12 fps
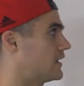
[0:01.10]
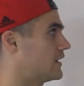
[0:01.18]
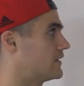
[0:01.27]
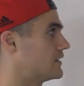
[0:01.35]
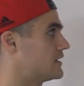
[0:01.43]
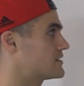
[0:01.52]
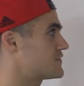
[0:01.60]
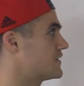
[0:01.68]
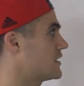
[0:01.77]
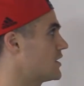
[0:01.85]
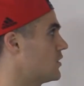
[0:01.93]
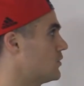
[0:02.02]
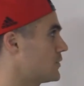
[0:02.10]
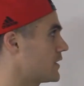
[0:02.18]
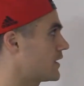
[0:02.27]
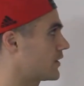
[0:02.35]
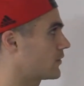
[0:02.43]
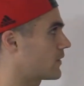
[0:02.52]
In this video, we
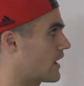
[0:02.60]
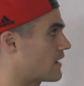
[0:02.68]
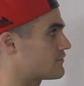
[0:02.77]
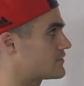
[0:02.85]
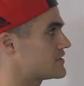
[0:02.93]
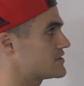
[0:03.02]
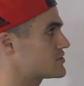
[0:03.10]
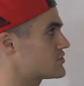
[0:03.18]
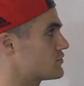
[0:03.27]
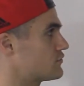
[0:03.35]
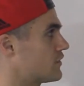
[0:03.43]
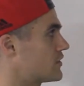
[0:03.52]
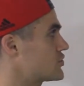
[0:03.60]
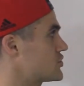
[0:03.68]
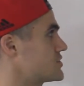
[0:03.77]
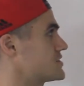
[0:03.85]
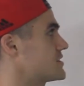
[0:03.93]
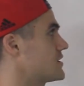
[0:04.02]
got to graph these two
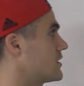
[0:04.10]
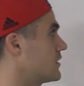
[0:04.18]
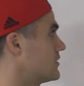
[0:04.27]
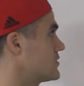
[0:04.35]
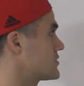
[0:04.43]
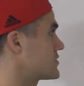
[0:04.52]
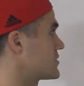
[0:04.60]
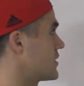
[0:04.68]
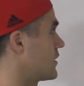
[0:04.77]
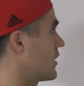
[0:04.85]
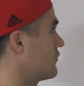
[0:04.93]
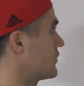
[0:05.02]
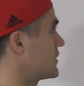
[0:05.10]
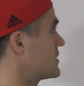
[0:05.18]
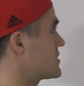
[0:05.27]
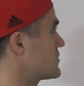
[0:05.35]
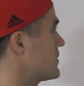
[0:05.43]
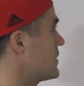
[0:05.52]
functions here. So starting off with
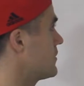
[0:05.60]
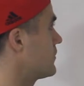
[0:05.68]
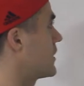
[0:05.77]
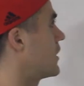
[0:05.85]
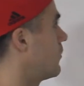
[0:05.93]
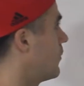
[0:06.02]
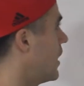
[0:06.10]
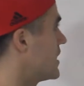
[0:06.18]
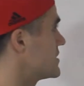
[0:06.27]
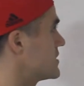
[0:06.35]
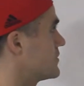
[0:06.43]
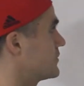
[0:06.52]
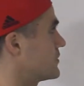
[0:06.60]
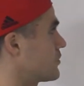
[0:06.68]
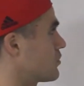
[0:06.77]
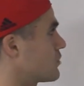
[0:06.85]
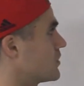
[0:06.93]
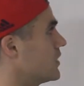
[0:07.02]
this one, we got y is equal to
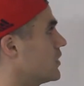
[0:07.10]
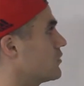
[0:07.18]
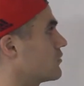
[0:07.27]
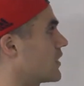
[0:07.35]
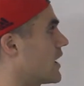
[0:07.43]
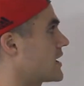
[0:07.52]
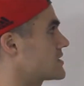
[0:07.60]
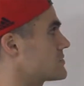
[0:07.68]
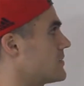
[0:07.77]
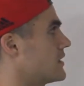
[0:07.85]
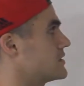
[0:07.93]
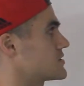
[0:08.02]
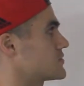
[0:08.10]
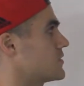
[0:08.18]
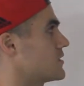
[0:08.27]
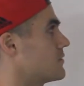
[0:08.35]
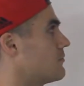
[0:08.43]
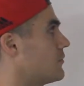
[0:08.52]
3 over x minus
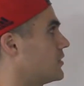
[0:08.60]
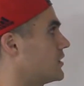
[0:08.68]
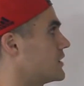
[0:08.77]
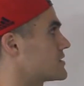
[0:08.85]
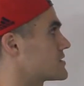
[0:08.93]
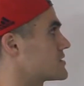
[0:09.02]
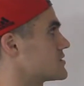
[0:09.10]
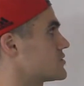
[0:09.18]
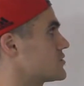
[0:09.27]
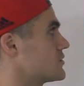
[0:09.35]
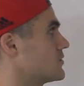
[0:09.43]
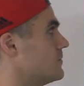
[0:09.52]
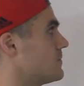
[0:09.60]
1 plus 2.